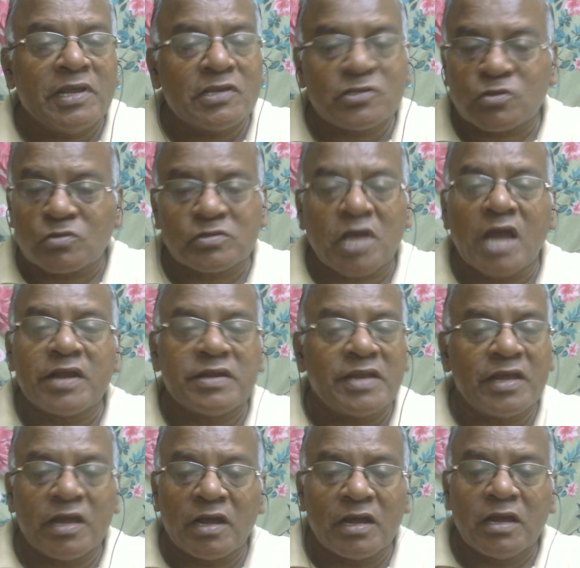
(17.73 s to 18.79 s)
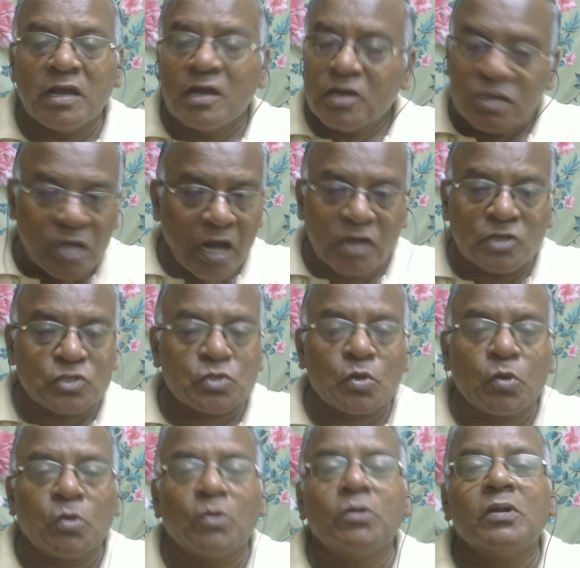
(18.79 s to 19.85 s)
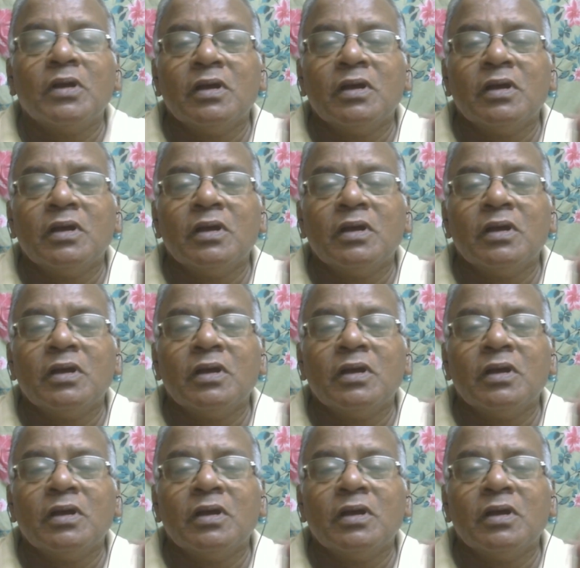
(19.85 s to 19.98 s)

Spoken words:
society and school,